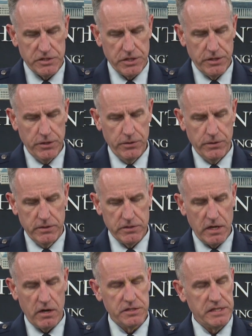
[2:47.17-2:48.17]
you
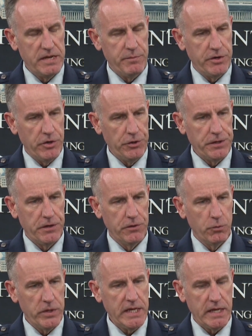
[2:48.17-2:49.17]
saw our statement earlier in the
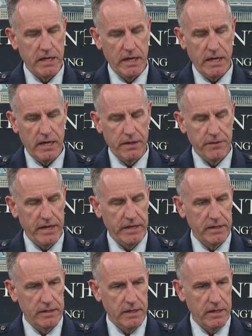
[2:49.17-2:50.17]
week
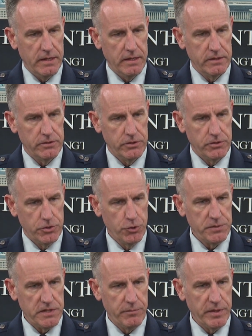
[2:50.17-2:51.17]
that
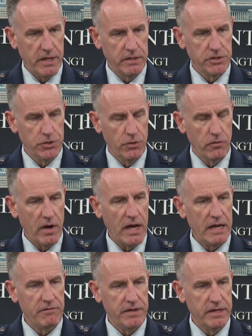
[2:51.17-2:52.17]
troops have begun to
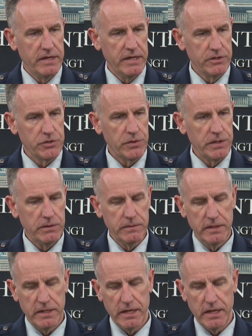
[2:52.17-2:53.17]
arrive in Israel
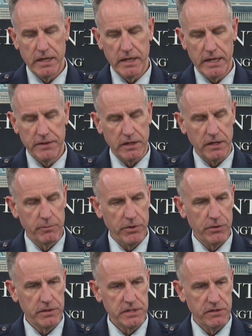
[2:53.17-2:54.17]
and the
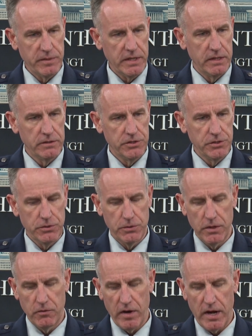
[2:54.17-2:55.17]
components have begun to
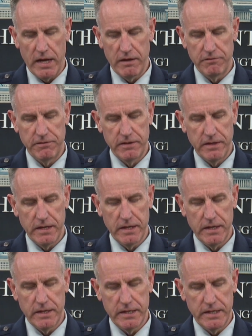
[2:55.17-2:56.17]
arrive
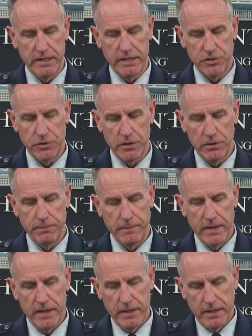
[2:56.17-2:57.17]
in Israel.
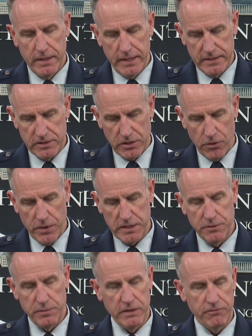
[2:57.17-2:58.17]
It's going
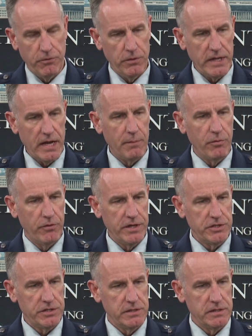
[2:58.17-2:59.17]
to be fully
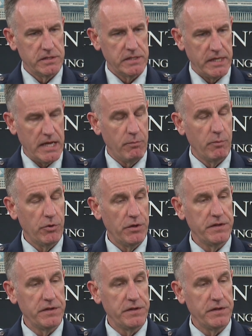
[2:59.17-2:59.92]
operations capable in the